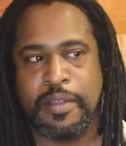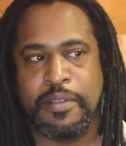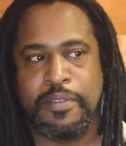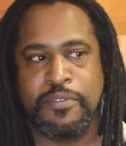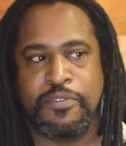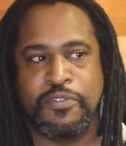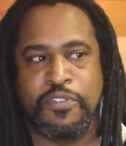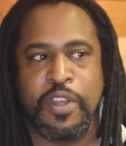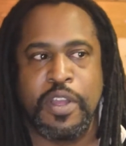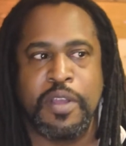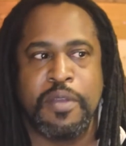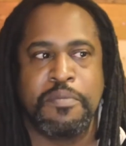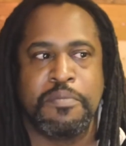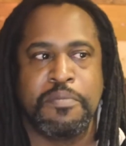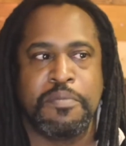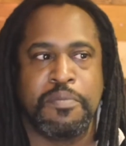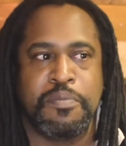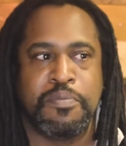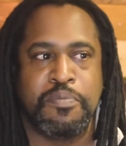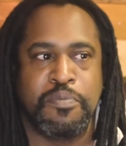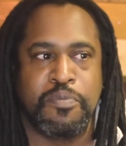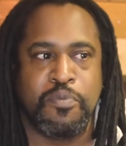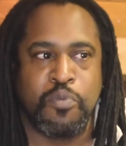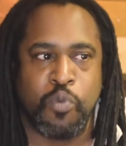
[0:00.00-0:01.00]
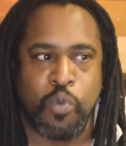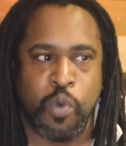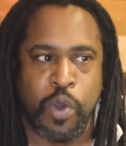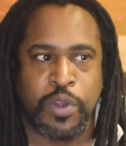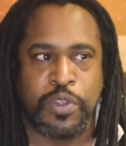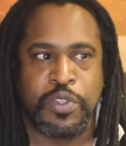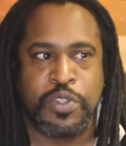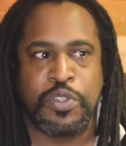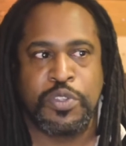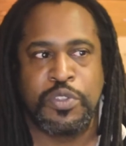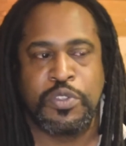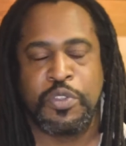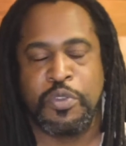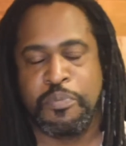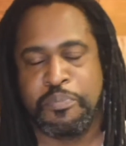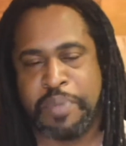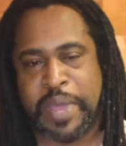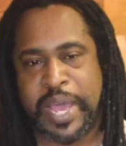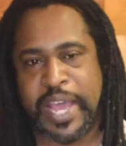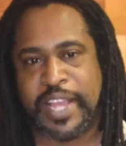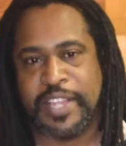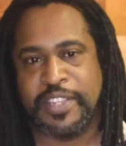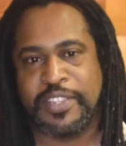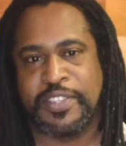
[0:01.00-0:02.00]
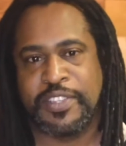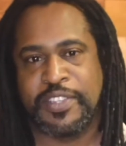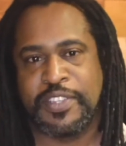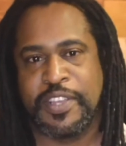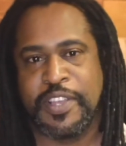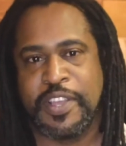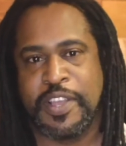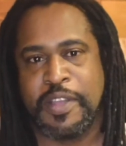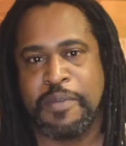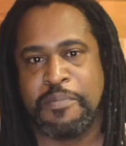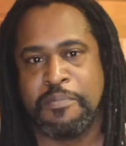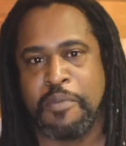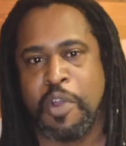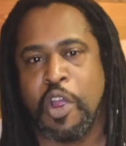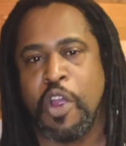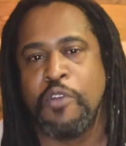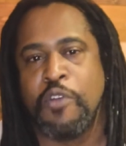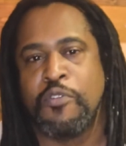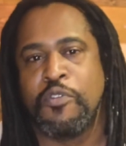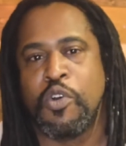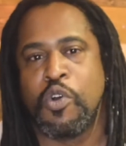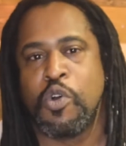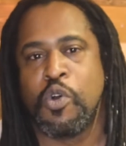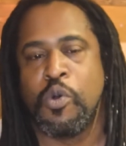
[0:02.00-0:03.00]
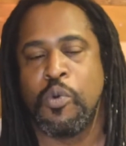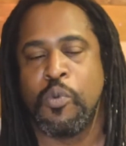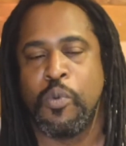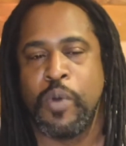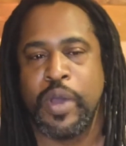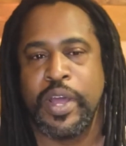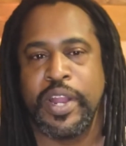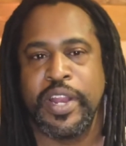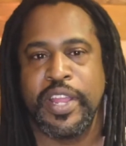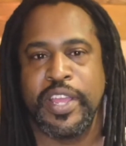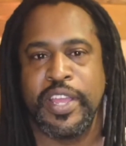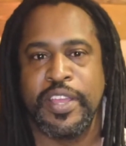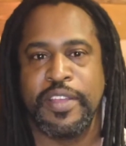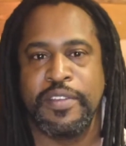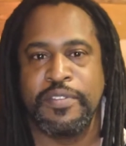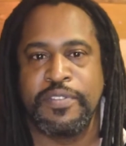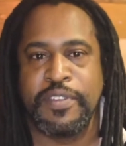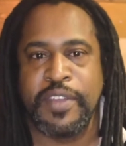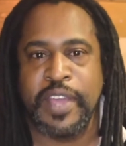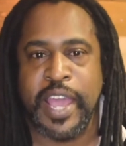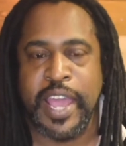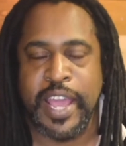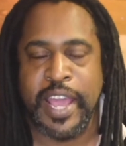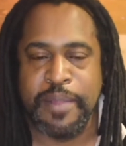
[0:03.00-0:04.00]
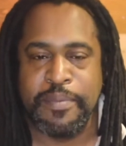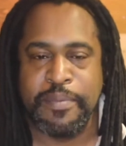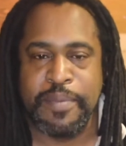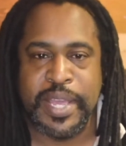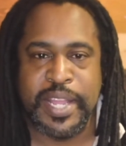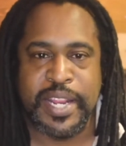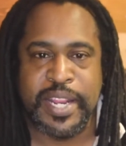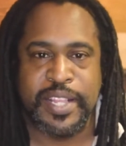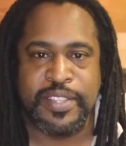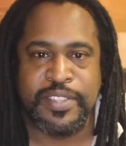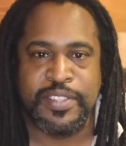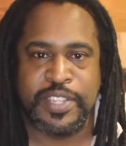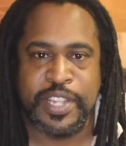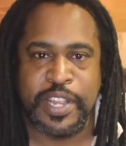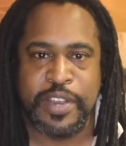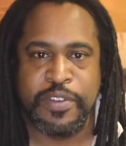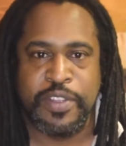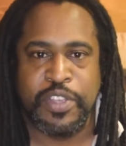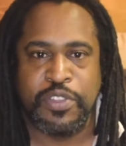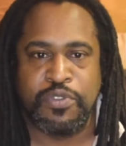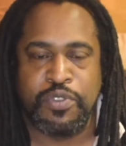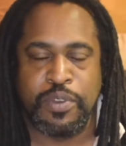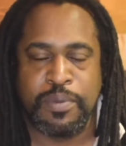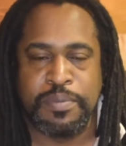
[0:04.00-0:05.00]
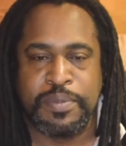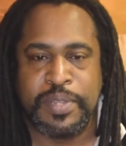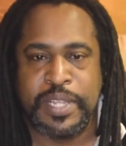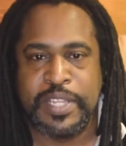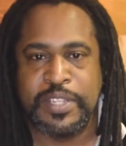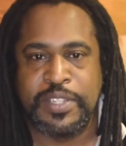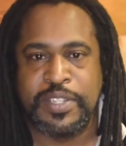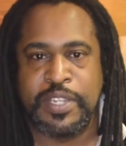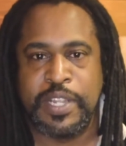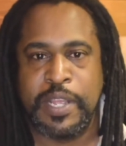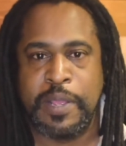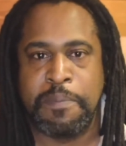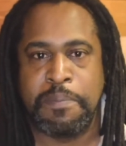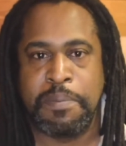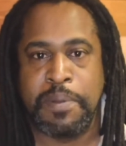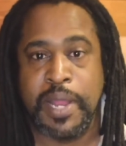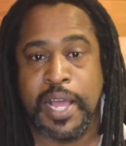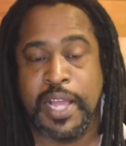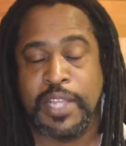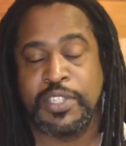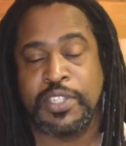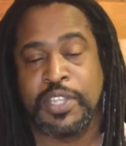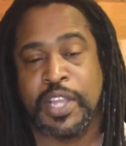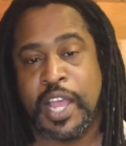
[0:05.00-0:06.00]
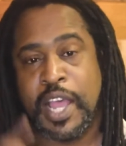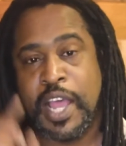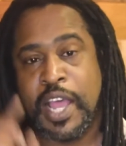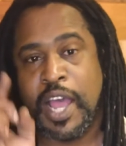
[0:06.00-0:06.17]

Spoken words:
from worst to best Marvel What If animated series from Disney Plus.